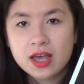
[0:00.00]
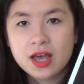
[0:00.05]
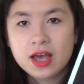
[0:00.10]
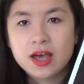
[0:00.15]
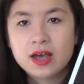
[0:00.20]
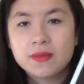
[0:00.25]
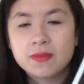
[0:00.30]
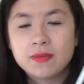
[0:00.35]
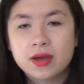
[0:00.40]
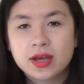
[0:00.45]

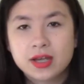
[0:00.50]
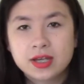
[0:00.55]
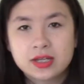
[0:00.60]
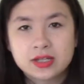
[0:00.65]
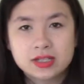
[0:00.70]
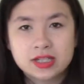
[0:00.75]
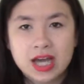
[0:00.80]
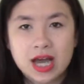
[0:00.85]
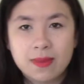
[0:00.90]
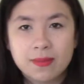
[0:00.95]
I can
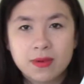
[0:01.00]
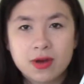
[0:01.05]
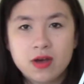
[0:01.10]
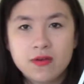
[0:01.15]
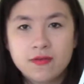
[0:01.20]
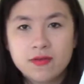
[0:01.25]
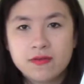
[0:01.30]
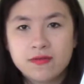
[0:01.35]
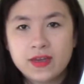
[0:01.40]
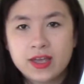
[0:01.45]
tap
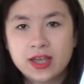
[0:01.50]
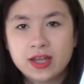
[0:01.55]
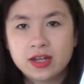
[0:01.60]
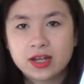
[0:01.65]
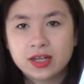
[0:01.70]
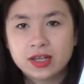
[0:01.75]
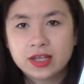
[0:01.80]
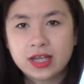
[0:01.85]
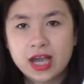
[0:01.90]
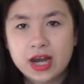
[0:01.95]
off of it and I
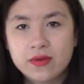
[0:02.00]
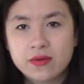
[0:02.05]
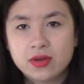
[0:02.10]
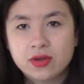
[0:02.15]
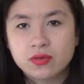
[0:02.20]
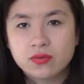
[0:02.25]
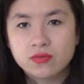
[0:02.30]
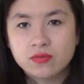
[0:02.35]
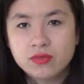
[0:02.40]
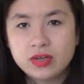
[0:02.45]
can carry
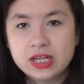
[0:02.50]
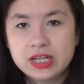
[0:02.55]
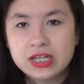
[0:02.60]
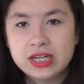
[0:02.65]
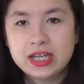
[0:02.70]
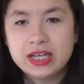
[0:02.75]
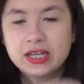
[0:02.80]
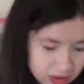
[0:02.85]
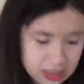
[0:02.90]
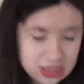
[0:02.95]
on reading.